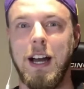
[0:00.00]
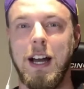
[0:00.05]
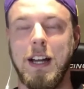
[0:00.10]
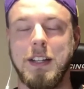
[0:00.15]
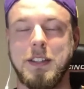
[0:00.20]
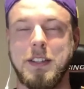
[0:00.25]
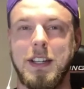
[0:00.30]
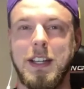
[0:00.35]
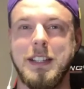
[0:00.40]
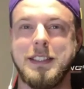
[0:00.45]

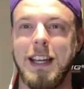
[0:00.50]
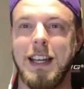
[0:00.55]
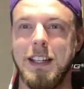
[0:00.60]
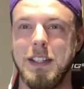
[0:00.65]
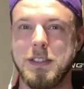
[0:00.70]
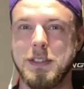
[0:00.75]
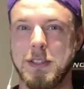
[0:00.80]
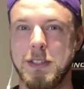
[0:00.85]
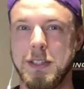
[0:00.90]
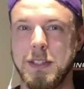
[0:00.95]
Today's date
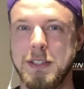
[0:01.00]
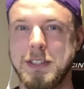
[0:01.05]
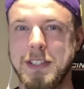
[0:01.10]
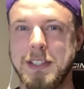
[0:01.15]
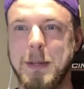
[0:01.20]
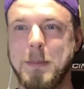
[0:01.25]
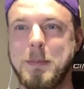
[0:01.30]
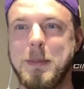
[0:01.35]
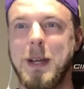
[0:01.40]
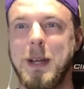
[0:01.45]
is
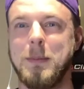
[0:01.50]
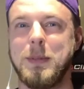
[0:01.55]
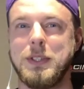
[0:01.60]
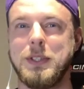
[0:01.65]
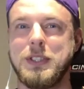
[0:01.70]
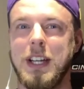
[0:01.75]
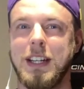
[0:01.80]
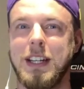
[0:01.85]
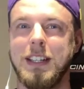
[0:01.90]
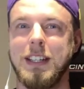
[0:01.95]
Thursday, September
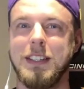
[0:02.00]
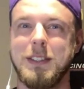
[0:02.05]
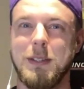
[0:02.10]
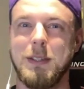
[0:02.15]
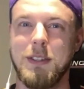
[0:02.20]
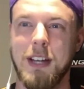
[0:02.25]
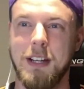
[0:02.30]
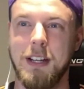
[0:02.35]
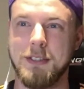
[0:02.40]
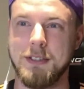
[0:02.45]
2nd,
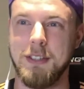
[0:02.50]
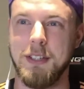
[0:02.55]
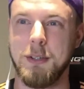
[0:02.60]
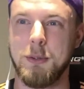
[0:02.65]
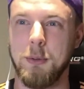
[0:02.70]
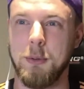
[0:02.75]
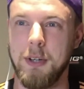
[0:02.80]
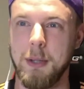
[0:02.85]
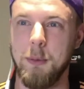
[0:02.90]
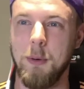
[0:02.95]

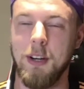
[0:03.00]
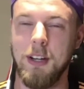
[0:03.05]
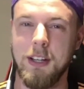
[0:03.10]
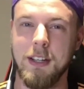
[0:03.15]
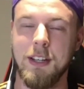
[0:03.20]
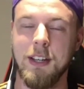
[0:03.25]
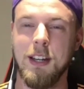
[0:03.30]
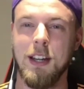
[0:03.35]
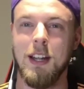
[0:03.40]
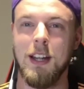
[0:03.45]
2021.
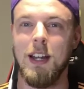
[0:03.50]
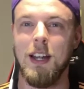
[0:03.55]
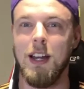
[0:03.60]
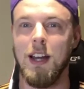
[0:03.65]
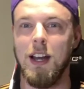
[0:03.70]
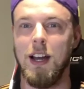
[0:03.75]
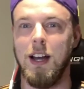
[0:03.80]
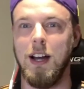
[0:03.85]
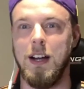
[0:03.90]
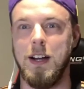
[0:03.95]
Welcome back to the
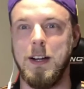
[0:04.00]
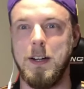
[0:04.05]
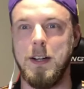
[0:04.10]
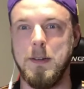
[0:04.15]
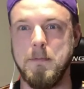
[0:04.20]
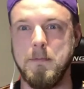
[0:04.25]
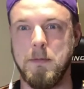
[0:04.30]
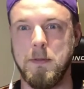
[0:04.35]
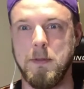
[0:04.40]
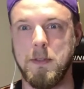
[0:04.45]
Bianconeri
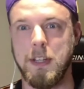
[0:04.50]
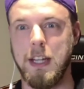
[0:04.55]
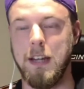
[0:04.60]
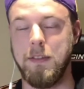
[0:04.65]
Zone.